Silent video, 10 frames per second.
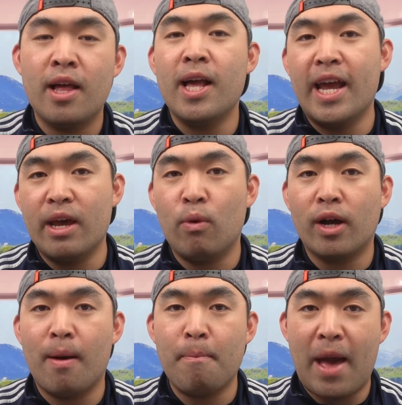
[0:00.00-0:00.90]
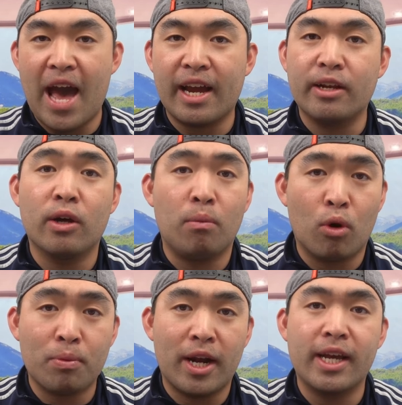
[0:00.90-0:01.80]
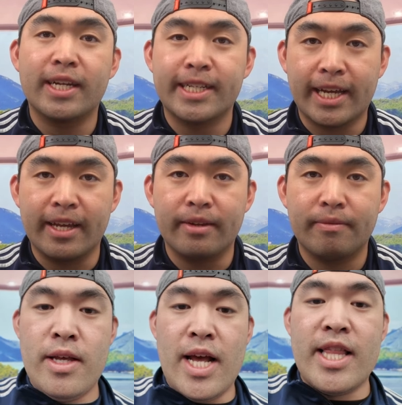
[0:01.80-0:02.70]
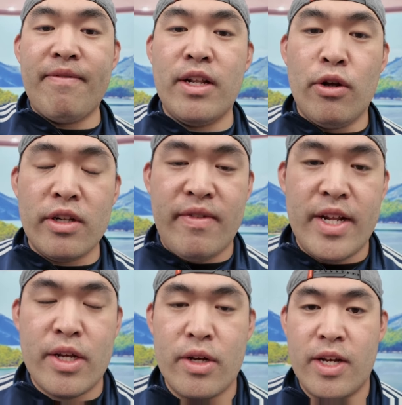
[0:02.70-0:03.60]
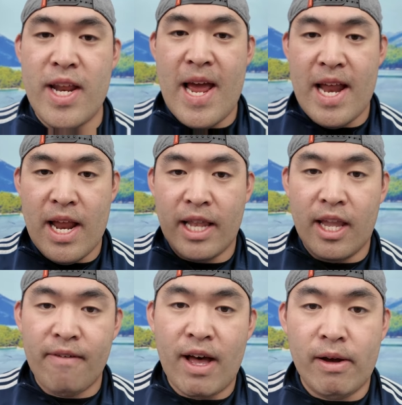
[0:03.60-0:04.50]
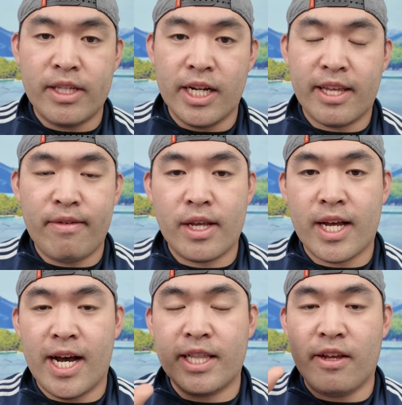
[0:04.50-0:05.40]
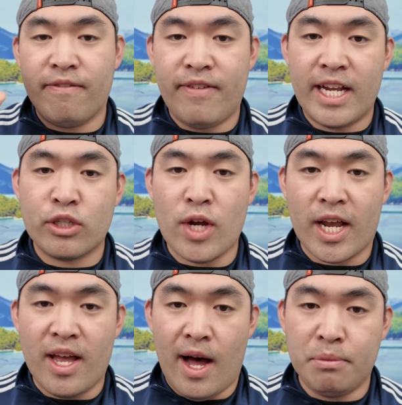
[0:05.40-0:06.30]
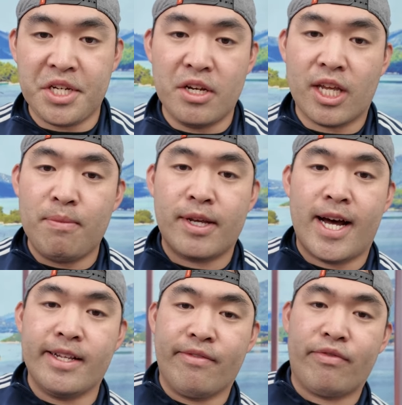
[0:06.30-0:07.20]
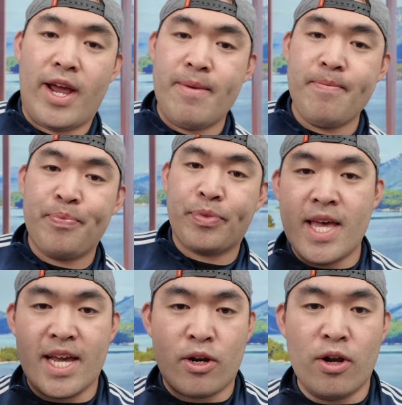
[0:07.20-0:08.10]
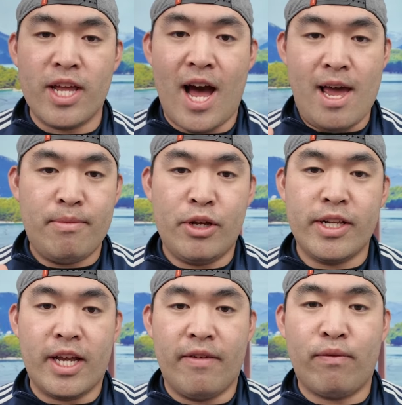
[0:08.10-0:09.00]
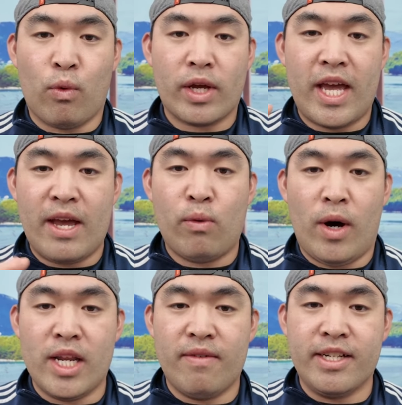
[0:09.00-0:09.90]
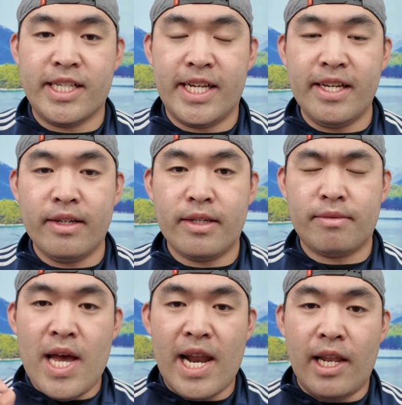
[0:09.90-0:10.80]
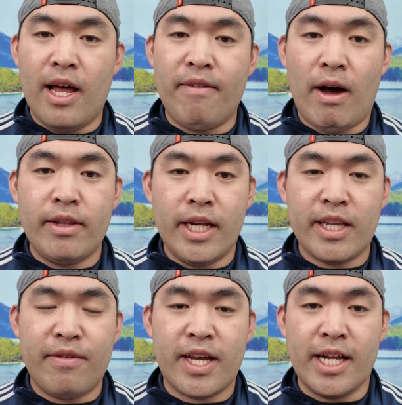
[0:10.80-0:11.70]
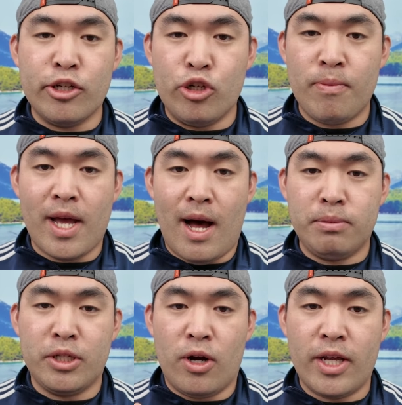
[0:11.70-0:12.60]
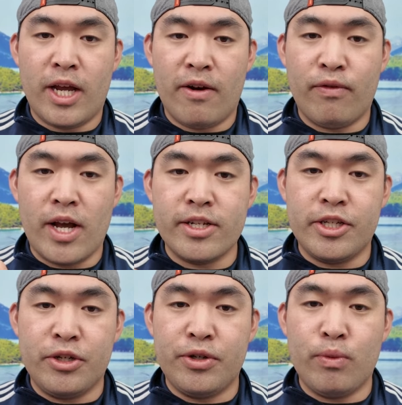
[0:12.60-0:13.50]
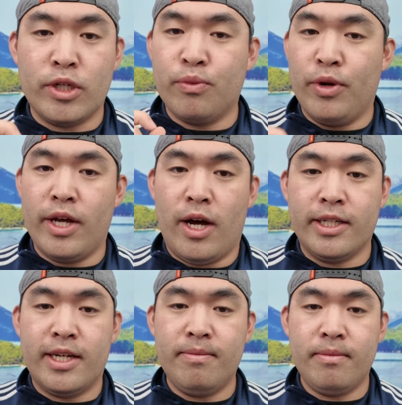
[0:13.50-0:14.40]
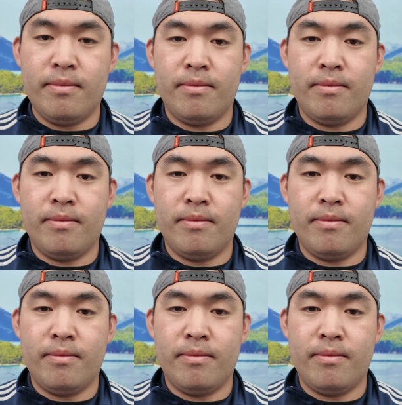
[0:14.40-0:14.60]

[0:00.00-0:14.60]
And then we'll come back and talk more product in a second. It definitely looks really good, and I love how it does give you guys the face tracking option to keep you guys in frame. And currently I am using it in a four K quality you can see. And I love how it does give you guys a zooming option on here for you guys to use, which is really awesome.